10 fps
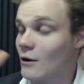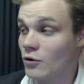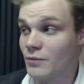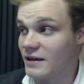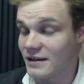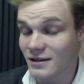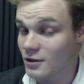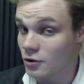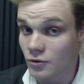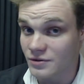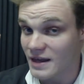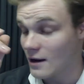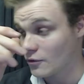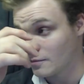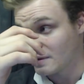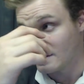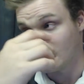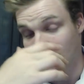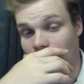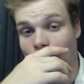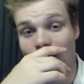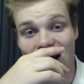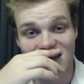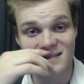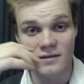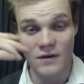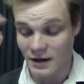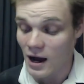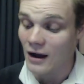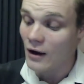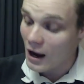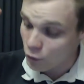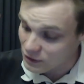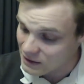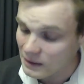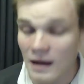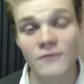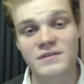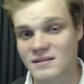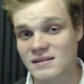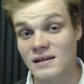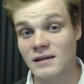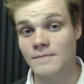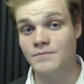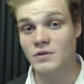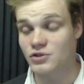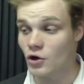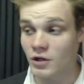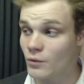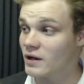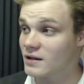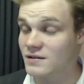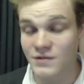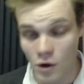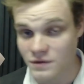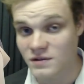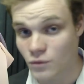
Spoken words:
would be huge. That would be massive. And I would love to see Jodie Whittaker's Doctor's